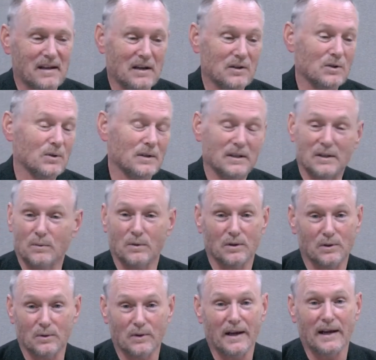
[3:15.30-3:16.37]
I knew I didn't
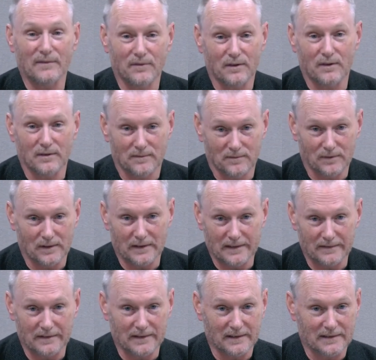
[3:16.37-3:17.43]
want to do that for a
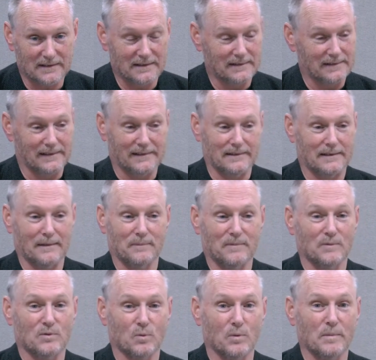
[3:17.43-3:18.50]
living because I
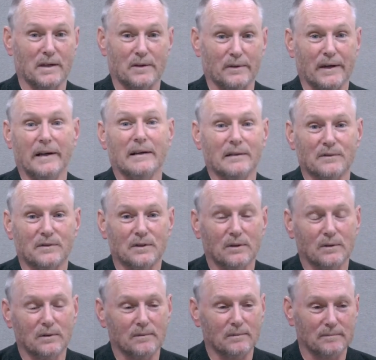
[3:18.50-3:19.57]
just want to be creative.
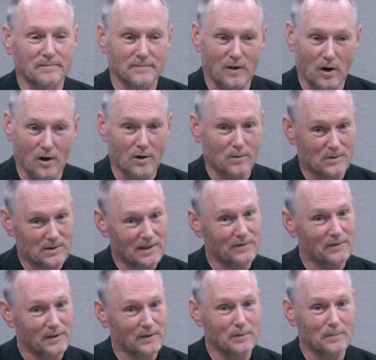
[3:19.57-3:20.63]
So art was
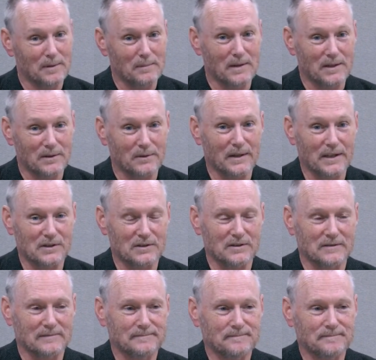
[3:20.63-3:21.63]
definitely going to be my direction.